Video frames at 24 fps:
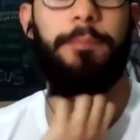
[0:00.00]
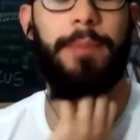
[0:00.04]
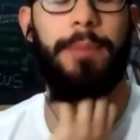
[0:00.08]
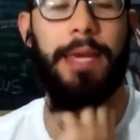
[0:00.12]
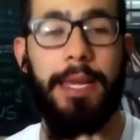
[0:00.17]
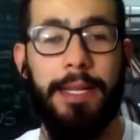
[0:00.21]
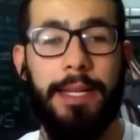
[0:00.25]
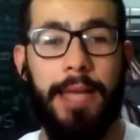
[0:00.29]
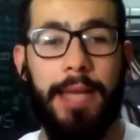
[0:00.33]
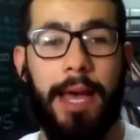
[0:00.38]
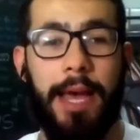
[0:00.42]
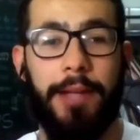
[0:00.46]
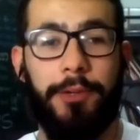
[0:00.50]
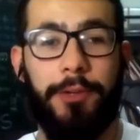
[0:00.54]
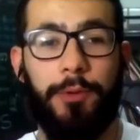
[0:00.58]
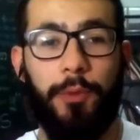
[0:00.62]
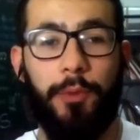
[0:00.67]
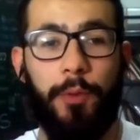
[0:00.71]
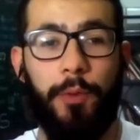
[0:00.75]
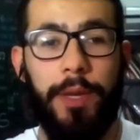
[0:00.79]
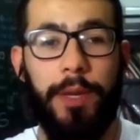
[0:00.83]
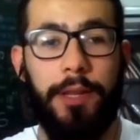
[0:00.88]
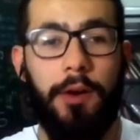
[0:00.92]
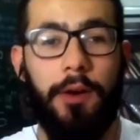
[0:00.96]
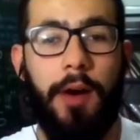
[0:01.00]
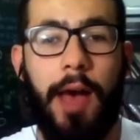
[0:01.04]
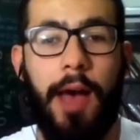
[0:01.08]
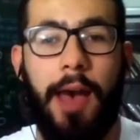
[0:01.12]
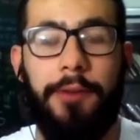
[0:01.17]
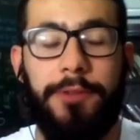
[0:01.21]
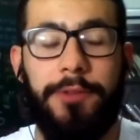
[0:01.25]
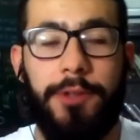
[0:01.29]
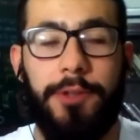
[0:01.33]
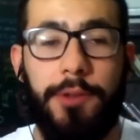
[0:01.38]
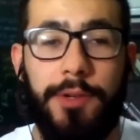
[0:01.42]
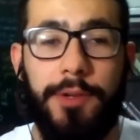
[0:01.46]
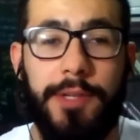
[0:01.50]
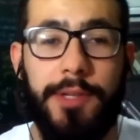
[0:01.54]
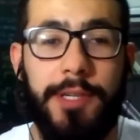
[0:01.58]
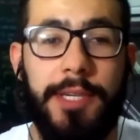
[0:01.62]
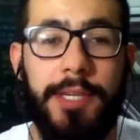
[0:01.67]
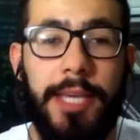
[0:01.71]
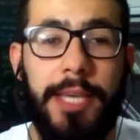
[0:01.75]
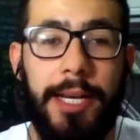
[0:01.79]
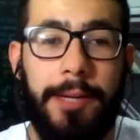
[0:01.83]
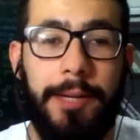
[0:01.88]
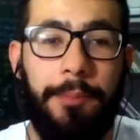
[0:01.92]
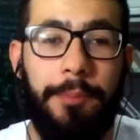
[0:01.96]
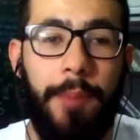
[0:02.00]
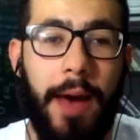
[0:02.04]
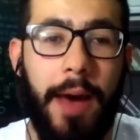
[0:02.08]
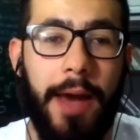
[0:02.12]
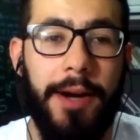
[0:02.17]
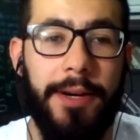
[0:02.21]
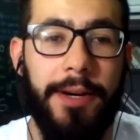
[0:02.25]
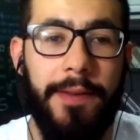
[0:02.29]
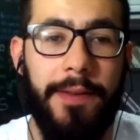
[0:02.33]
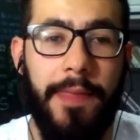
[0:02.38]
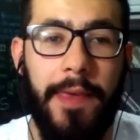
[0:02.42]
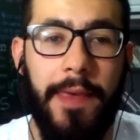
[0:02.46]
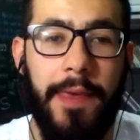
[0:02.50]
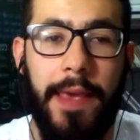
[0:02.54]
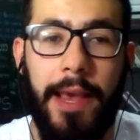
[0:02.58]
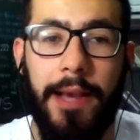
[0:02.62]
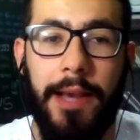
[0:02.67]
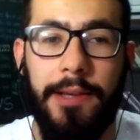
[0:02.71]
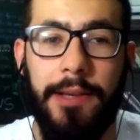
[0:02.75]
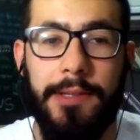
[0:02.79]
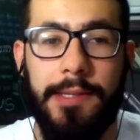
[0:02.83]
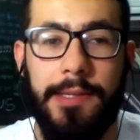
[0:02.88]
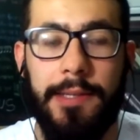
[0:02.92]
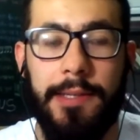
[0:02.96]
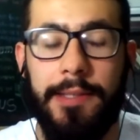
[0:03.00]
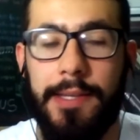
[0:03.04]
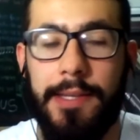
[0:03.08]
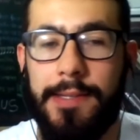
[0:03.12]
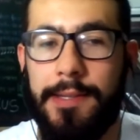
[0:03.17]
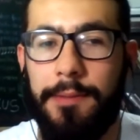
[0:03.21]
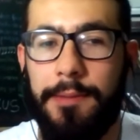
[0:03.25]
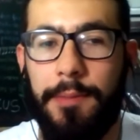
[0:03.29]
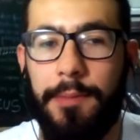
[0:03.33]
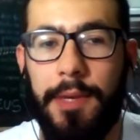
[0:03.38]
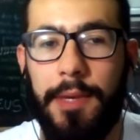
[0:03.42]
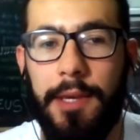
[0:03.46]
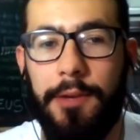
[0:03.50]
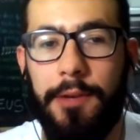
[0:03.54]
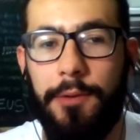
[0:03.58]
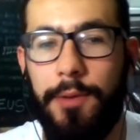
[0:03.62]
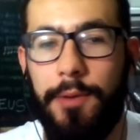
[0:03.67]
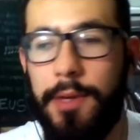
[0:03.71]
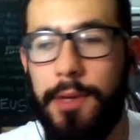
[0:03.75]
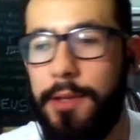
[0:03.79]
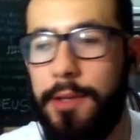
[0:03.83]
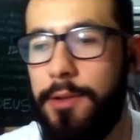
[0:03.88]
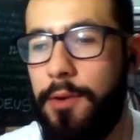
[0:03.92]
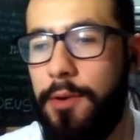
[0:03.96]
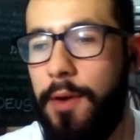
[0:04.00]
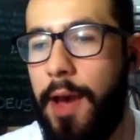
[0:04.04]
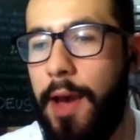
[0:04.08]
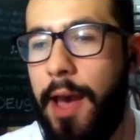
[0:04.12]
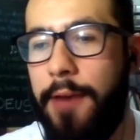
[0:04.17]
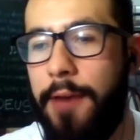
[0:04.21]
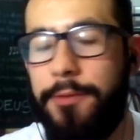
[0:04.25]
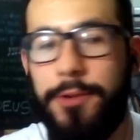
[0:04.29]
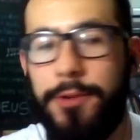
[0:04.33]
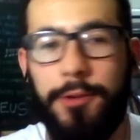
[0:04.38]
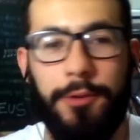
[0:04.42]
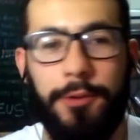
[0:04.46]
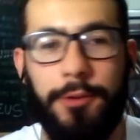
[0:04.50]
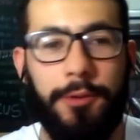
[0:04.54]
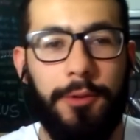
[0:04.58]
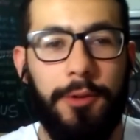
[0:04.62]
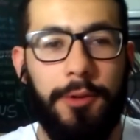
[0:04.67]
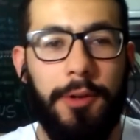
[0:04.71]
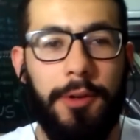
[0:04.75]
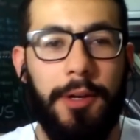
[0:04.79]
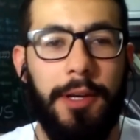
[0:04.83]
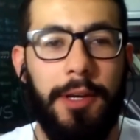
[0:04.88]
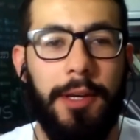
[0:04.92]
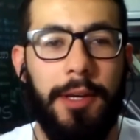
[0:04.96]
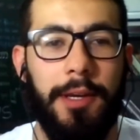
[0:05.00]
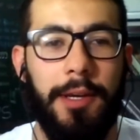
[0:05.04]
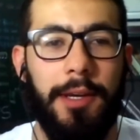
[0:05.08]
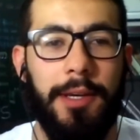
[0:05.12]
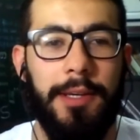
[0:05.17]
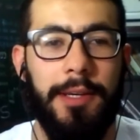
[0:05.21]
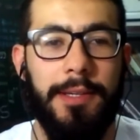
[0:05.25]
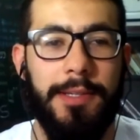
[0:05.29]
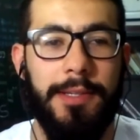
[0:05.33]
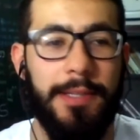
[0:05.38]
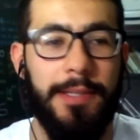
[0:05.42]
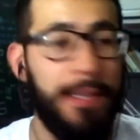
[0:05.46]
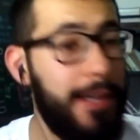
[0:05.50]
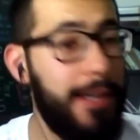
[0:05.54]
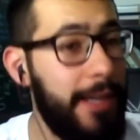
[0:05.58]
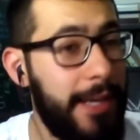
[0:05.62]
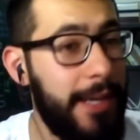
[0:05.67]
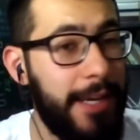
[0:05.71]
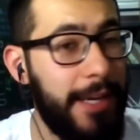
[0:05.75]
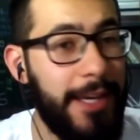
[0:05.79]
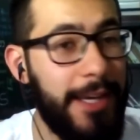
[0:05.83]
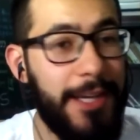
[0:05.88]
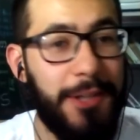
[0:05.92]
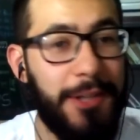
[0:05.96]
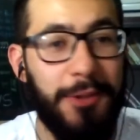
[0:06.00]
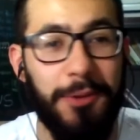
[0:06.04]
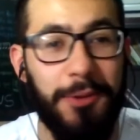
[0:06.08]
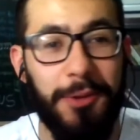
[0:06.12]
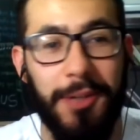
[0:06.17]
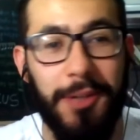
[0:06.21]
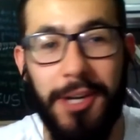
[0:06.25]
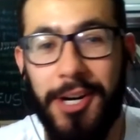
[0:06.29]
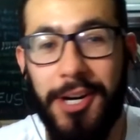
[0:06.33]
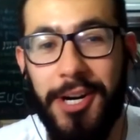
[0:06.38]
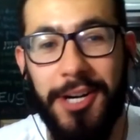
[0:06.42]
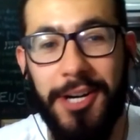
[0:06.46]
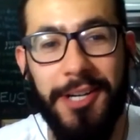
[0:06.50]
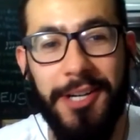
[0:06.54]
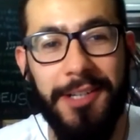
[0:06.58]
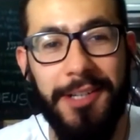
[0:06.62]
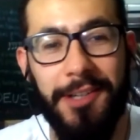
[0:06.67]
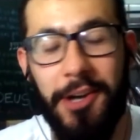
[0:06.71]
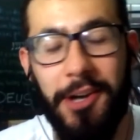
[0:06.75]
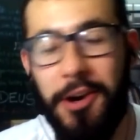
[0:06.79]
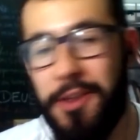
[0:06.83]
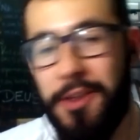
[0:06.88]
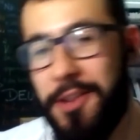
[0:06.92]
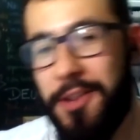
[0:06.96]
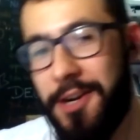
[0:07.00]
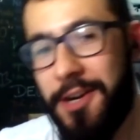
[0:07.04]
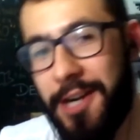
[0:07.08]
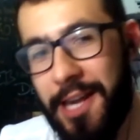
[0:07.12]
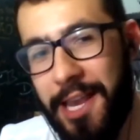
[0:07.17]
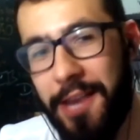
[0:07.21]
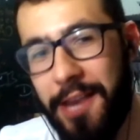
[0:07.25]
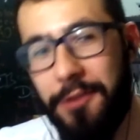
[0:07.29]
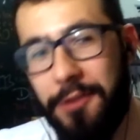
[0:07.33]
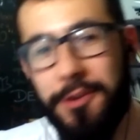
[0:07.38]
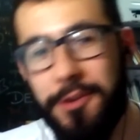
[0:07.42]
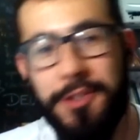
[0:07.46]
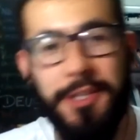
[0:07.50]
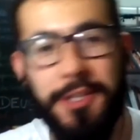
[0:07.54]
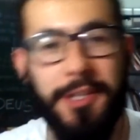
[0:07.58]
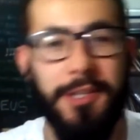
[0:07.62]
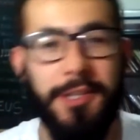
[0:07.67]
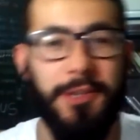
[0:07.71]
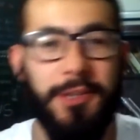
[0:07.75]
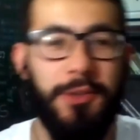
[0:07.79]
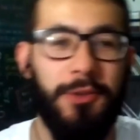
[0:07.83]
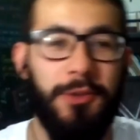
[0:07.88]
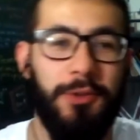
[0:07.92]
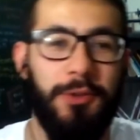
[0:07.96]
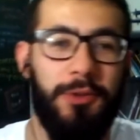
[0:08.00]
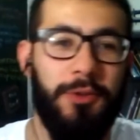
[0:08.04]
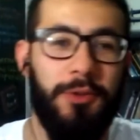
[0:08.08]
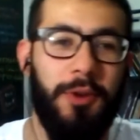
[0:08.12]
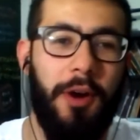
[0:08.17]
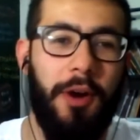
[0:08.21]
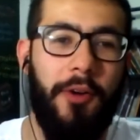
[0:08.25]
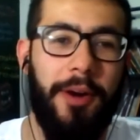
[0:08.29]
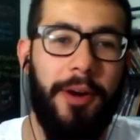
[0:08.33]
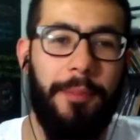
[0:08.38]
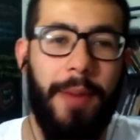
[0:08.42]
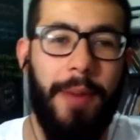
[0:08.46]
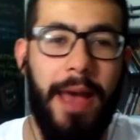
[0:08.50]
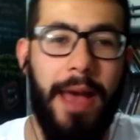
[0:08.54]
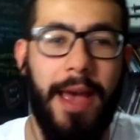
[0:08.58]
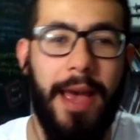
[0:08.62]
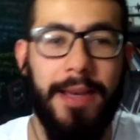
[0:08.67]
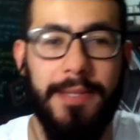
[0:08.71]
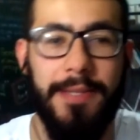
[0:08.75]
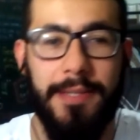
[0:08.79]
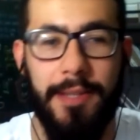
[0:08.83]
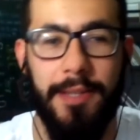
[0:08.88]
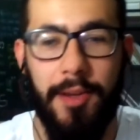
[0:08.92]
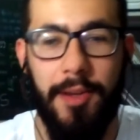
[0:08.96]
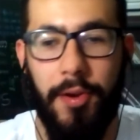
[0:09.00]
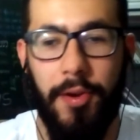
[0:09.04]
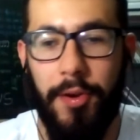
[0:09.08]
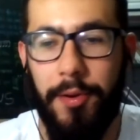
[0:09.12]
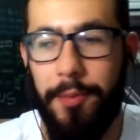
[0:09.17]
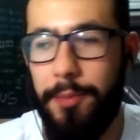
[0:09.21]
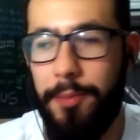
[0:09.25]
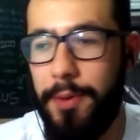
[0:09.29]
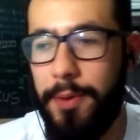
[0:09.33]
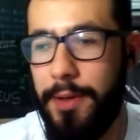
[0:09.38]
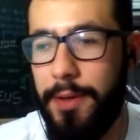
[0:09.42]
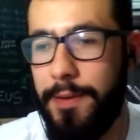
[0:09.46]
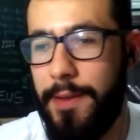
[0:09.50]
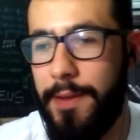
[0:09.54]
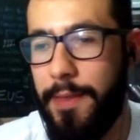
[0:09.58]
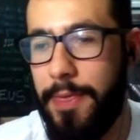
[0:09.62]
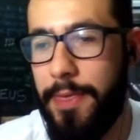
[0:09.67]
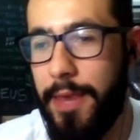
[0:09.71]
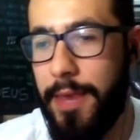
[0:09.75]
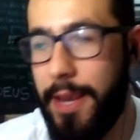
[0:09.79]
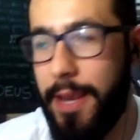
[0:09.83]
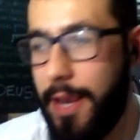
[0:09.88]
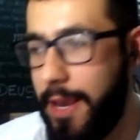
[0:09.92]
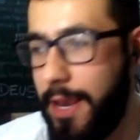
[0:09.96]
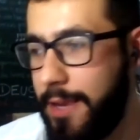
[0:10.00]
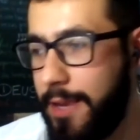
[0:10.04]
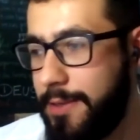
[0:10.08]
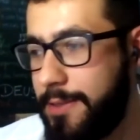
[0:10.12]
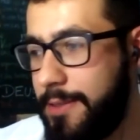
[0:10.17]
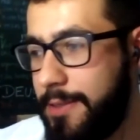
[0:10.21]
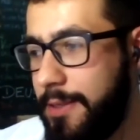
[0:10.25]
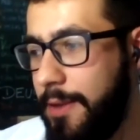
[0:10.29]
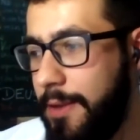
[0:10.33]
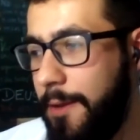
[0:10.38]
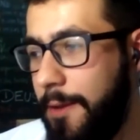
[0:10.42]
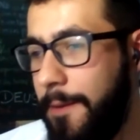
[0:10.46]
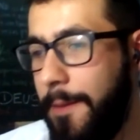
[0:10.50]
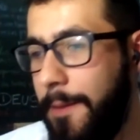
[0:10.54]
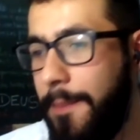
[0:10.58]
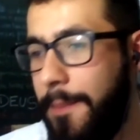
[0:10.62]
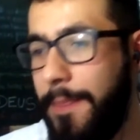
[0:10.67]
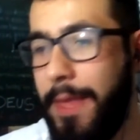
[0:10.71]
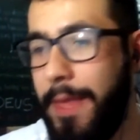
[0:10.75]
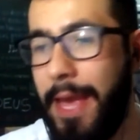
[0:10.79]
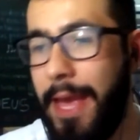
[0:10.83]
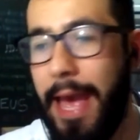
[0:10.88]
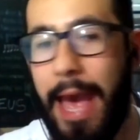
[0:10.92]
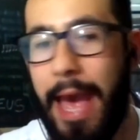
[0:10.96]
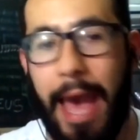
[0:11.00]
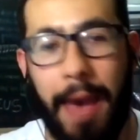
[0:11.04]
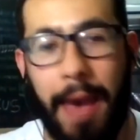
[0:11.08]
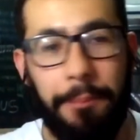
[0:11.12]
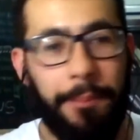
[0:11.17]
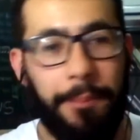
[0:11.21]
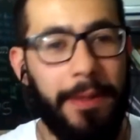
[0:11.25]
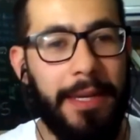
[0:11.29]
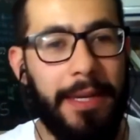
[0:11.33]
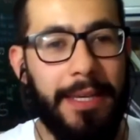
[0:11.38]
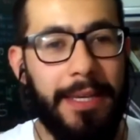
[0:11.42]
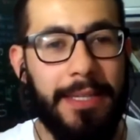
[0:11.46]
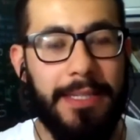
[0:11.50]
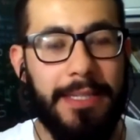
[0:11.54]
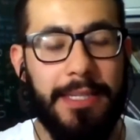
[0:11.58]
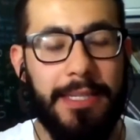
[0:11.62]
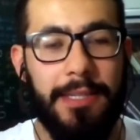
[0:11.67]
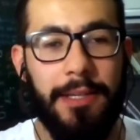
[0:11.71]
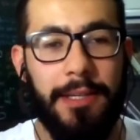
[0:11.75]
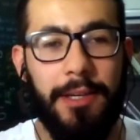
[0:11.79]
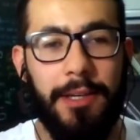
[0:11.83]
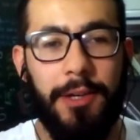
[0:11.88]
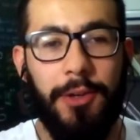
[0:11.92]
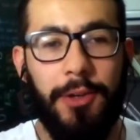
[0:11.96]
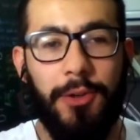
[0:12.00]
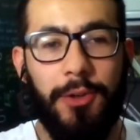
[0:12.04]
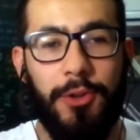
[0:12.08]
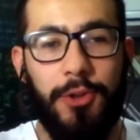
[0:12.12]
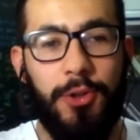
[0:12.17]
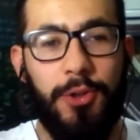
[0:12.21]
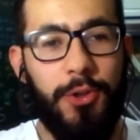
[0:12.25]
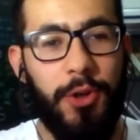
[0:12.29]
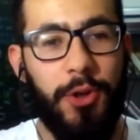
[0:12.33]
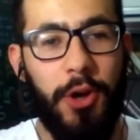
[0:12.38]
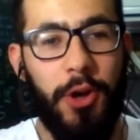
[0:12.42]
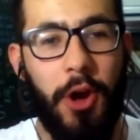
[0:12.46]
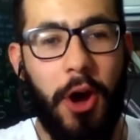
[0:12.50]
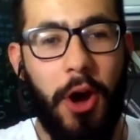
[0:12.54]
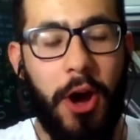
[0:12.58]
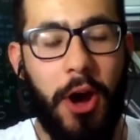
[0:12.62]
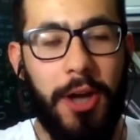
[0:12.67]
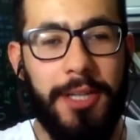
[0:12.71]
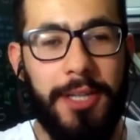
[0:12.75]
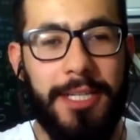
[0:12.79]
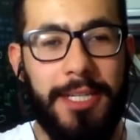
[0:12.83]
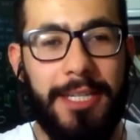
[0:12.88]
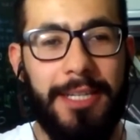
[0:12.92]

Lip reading: mean that we don't have to seek better things. It doesn't mean we don't have to study, to learn other languages, to do our best. But the thing is, the happiness do not